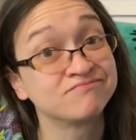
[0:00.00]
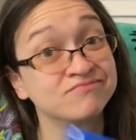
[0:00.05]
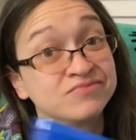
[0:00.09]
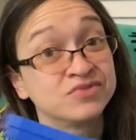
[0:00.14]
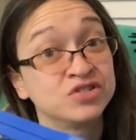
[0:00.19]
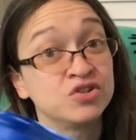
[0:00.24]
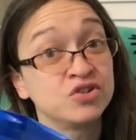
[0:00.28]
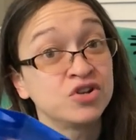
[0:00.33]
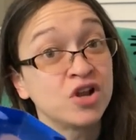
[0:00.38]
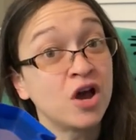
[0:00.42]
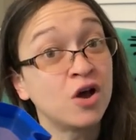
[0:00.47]

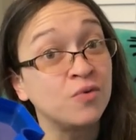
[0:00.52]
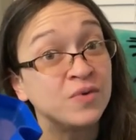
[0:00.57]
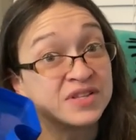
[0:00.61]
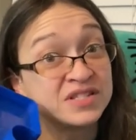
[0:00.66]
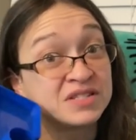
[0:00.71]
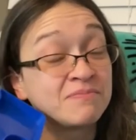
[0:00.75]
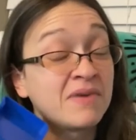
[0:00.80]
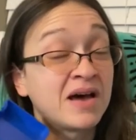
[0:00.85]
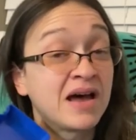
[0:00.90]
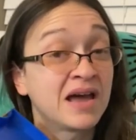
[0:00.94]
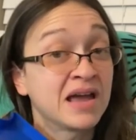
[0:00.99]
you know it's
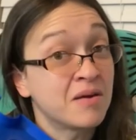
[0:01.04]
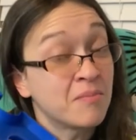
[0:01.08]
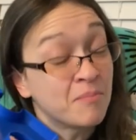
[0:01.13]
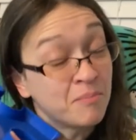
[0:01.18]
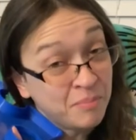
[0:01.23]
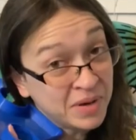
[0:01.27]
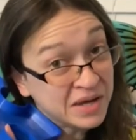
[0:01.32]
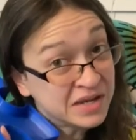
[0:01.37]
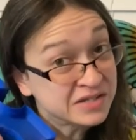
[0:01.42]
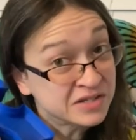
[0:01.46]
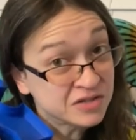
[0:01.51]
my
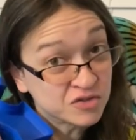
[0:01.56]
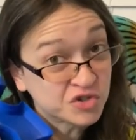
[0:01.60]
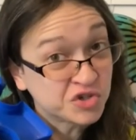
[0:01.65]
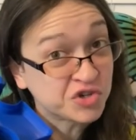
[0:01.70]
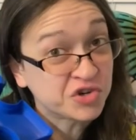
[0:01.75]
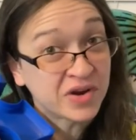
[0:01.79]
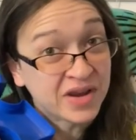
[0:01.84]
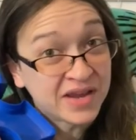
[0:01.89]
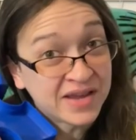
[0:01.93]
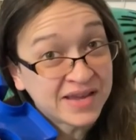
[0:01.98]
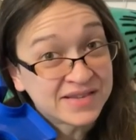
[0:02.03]
puzzle
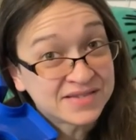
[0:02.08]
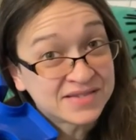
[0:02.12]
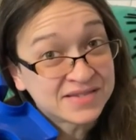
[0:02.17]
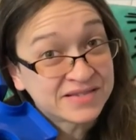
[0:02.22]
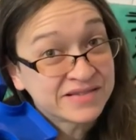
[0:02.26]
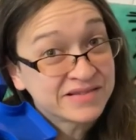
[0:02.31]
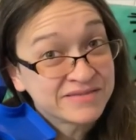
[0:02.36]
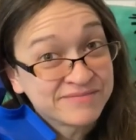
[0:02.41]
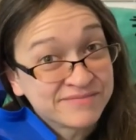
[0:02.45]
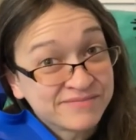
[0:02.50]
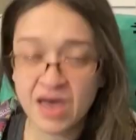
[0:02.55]

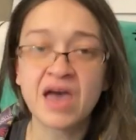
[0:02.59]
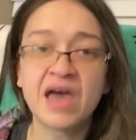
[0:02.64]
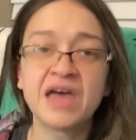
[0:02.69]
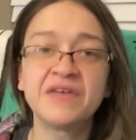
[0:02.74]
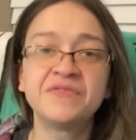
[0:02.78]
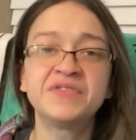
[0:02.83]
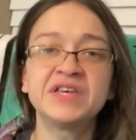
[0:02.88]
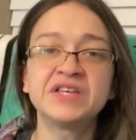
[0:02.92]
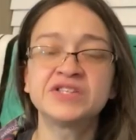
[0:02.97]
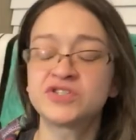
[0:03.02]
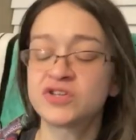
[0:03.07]
trays. And
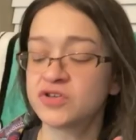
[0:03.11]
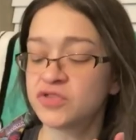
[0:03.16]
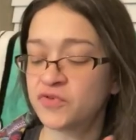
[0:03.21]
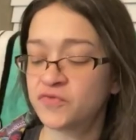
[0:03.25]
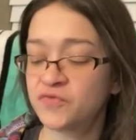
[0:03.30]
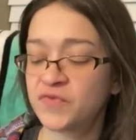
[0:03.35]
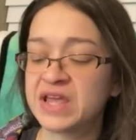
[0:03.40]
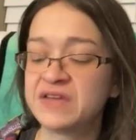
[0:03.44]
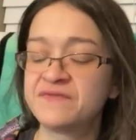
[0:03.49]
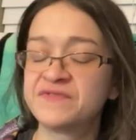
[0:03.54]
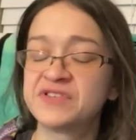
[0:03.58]
these are the
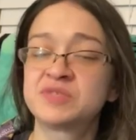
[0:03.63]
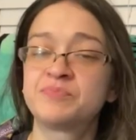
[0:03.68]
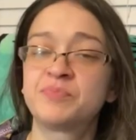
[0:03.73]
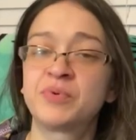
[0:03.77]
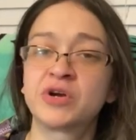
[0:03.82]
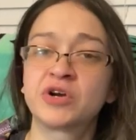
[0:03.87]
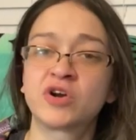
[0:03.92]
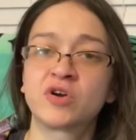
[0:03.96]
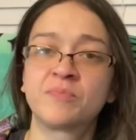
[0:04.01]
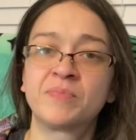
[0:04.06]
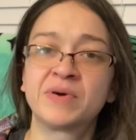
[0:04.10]

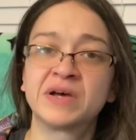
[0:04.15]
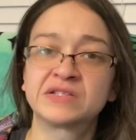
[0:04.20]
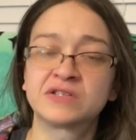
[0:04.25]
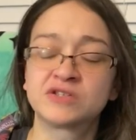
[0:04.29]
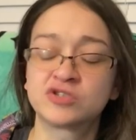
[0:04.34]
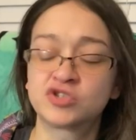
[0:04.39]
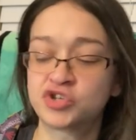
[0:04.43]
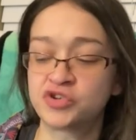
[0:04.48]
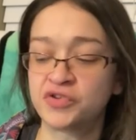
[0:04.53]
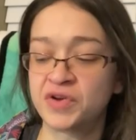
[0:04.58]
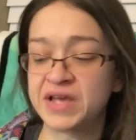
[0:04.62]
Ravensburger puzzle
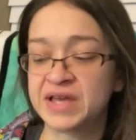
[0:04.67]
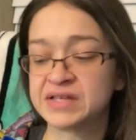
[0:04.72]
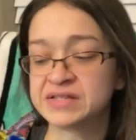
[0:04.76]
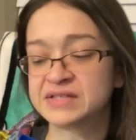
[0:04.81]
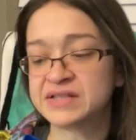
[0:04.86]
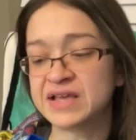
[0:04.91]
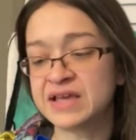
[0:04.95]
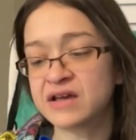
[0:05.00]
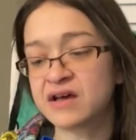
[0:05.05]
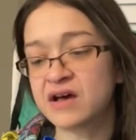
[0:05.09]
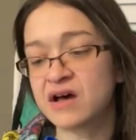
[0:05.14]
trays.
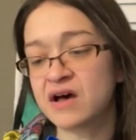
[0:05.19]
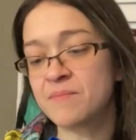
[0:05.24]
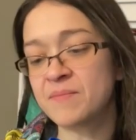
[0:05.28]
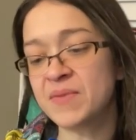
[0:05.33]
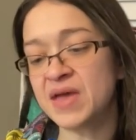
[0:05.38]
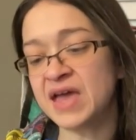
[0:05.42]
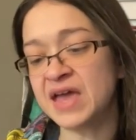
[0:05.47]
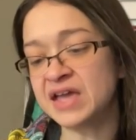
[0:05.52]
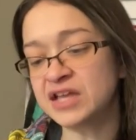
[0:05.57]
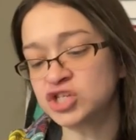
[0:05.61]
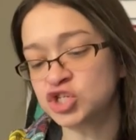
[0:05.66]
They come
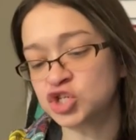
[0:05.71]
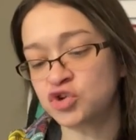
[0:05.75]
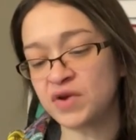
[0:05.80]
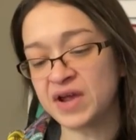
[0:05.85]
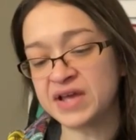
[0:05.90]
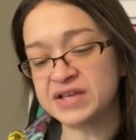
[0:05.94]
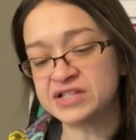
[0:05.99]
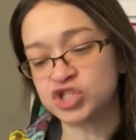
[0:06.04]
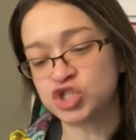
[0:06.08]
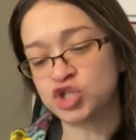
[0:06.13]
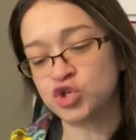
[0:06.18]
eight
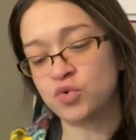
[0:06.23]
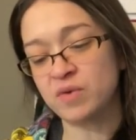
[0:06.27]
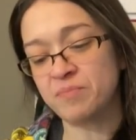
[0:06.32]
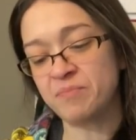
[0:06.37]
trays to a